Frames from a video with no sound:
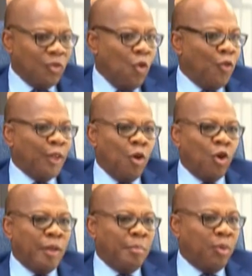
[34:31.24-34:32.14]
of
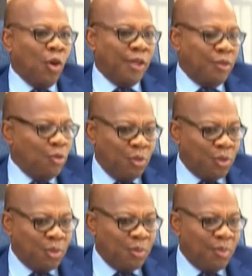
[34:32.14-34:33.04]
unemployed
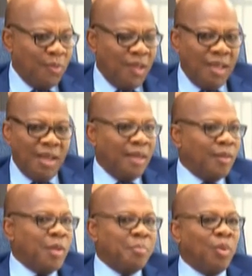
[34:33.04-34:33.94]
youths,
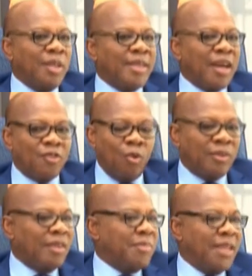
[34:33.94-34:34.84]
and police action
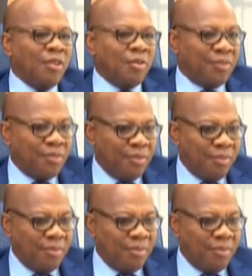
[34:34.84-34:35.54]
would have been enough.